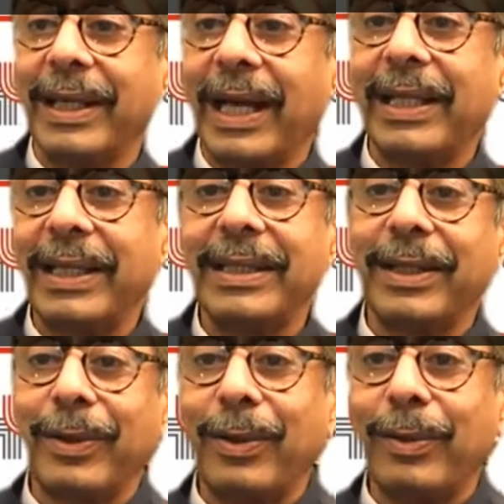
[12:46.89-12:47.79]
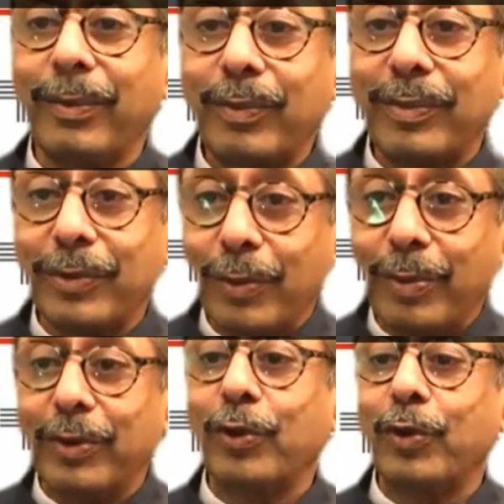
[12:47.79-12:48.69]
I think, you know,
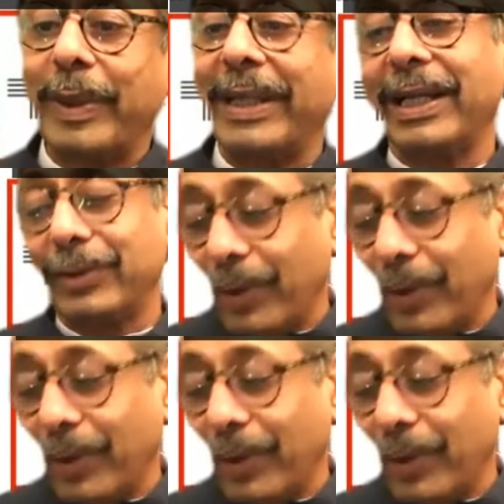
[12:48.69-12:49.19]
to spare that.